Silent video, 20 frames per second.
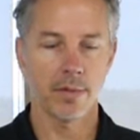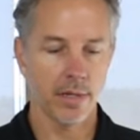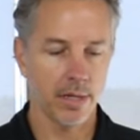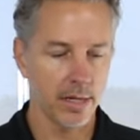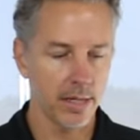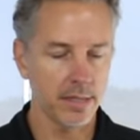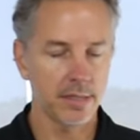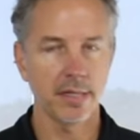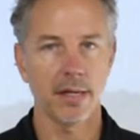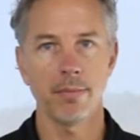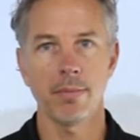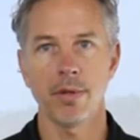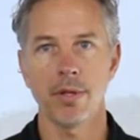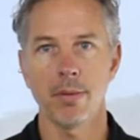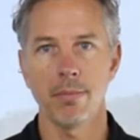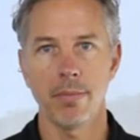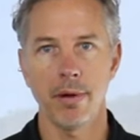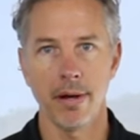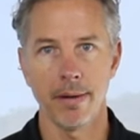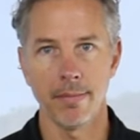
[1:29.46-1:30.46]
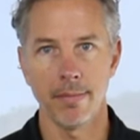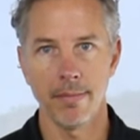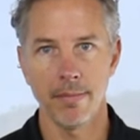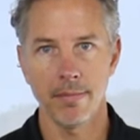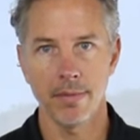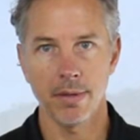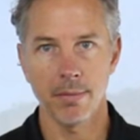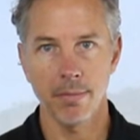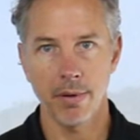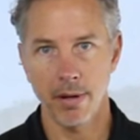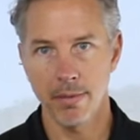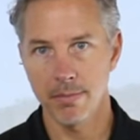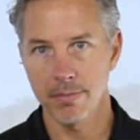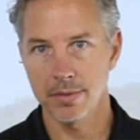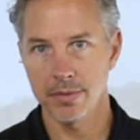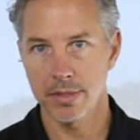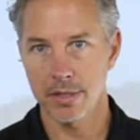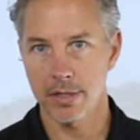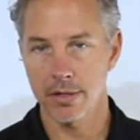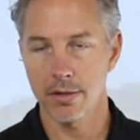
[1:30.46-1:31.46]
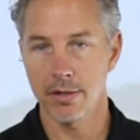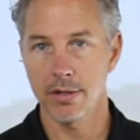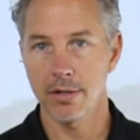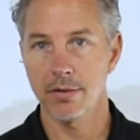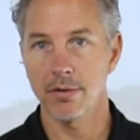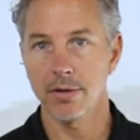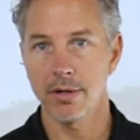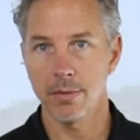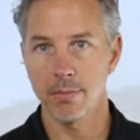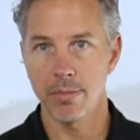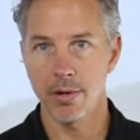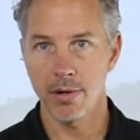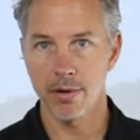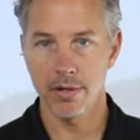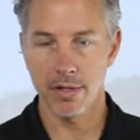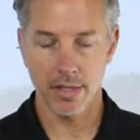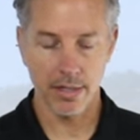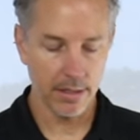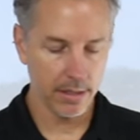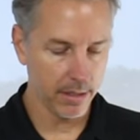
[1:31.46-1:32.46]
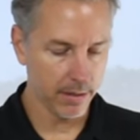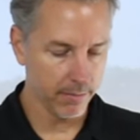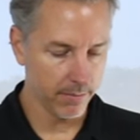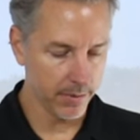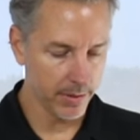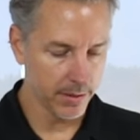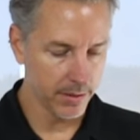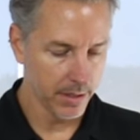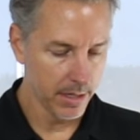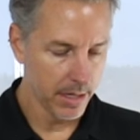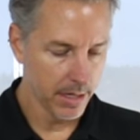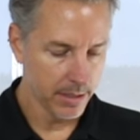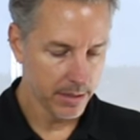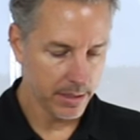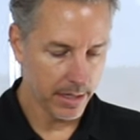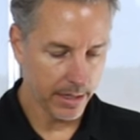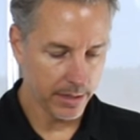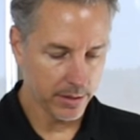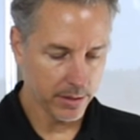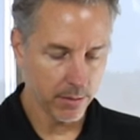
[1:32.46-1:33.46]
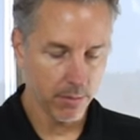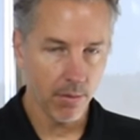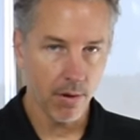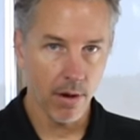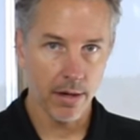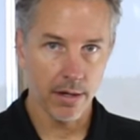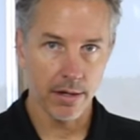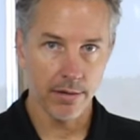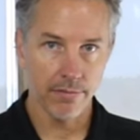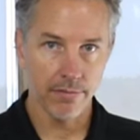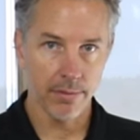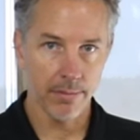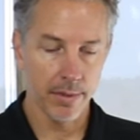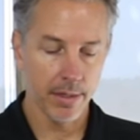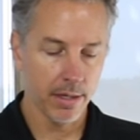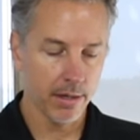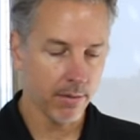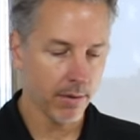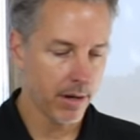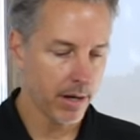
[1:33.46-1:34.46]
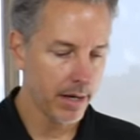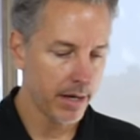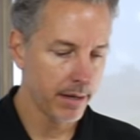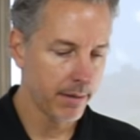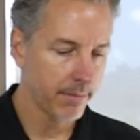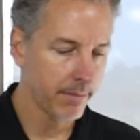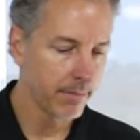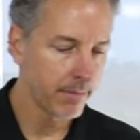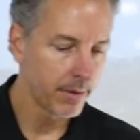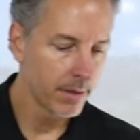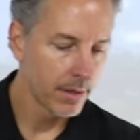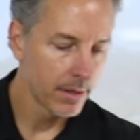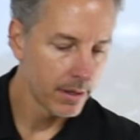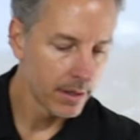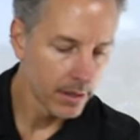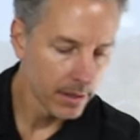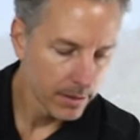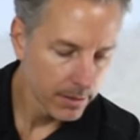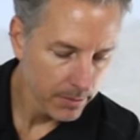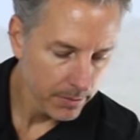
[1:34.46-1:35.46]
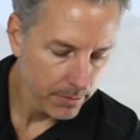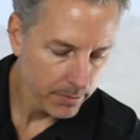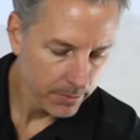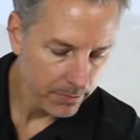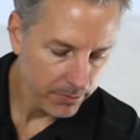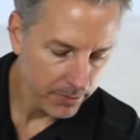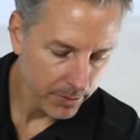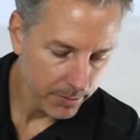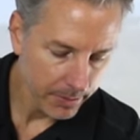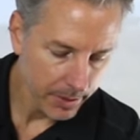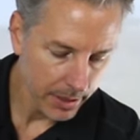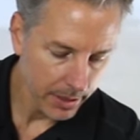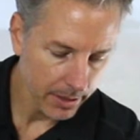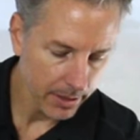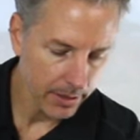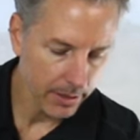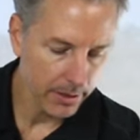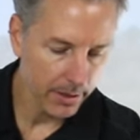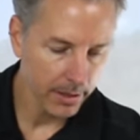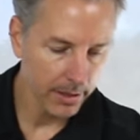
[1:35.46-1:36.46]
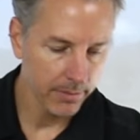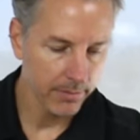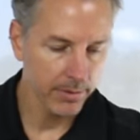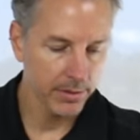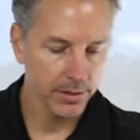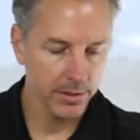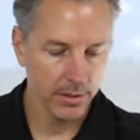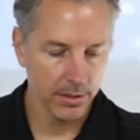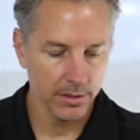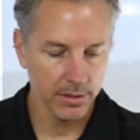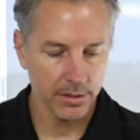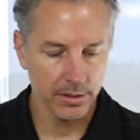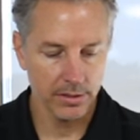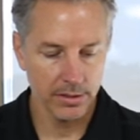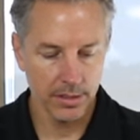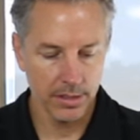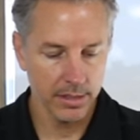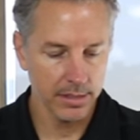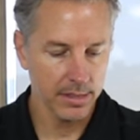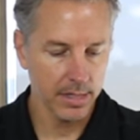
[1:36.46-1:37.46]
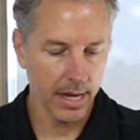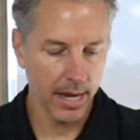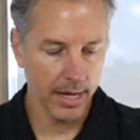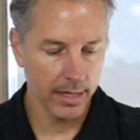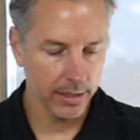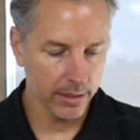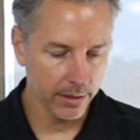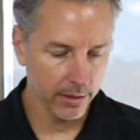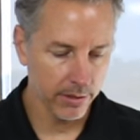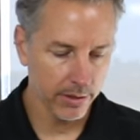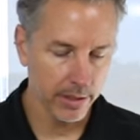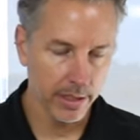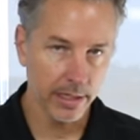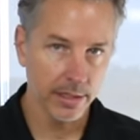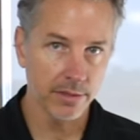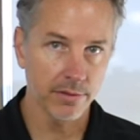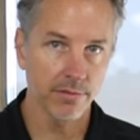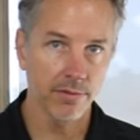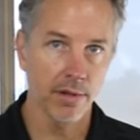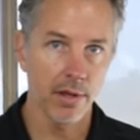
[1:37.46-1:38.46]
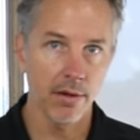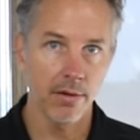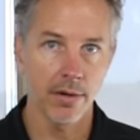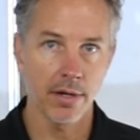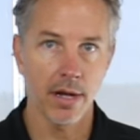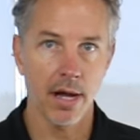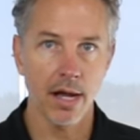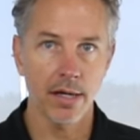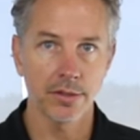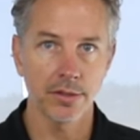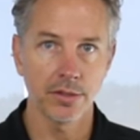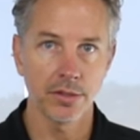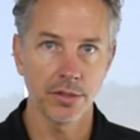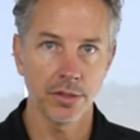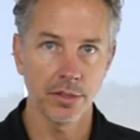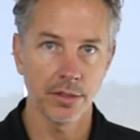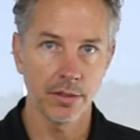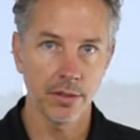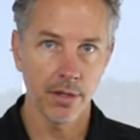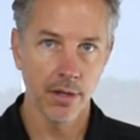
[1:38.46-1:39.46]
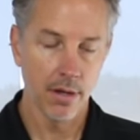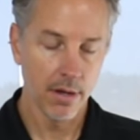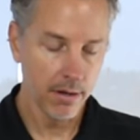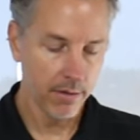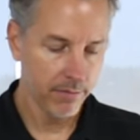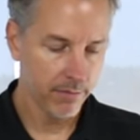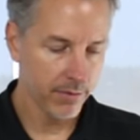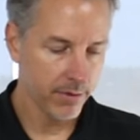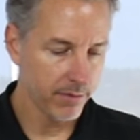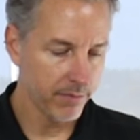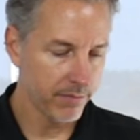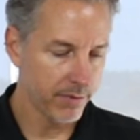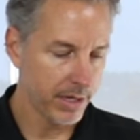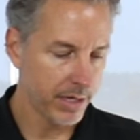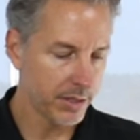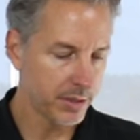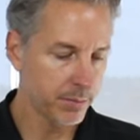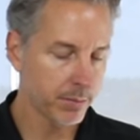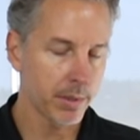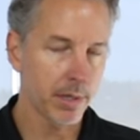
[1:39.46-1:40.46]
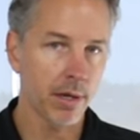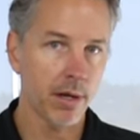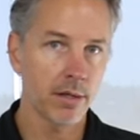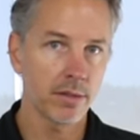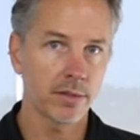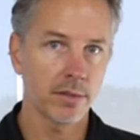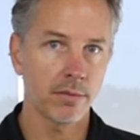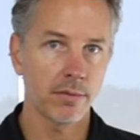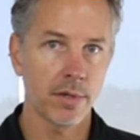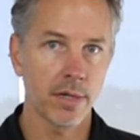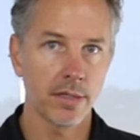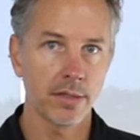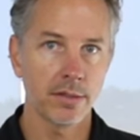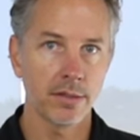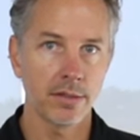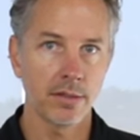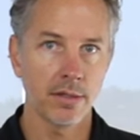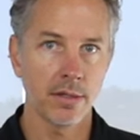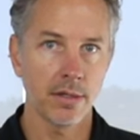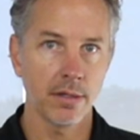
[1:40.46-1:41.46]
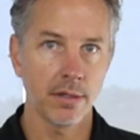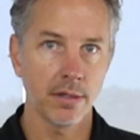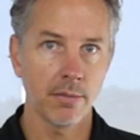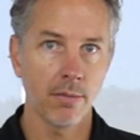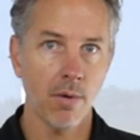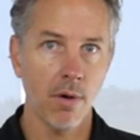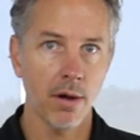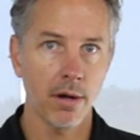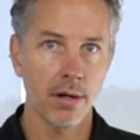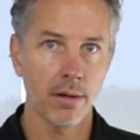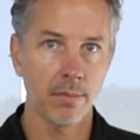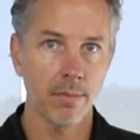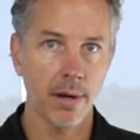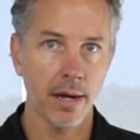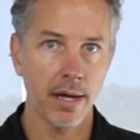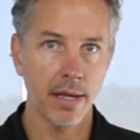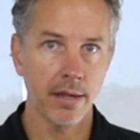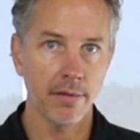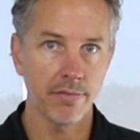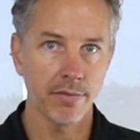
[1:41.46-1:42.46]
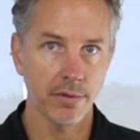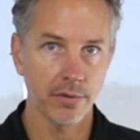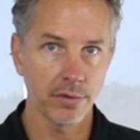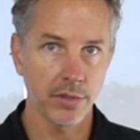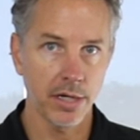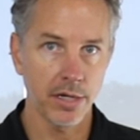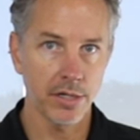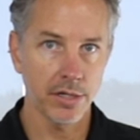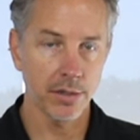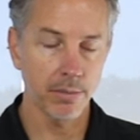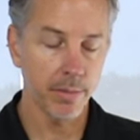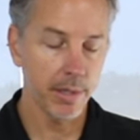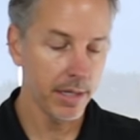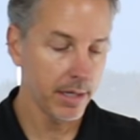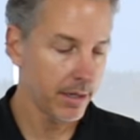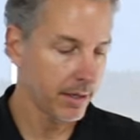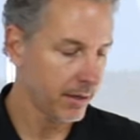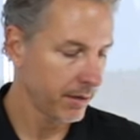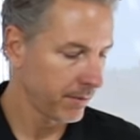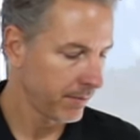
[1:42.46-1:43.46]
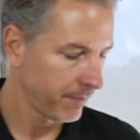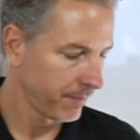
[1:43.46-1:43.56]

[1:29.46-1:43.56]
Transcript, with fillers: we're gonna assemble the pump. The pump's a critical component that takes the water from the aquarium from here and returns it to the tank and creates flow and oxygen for the fish, but also runs the water by the filtration media.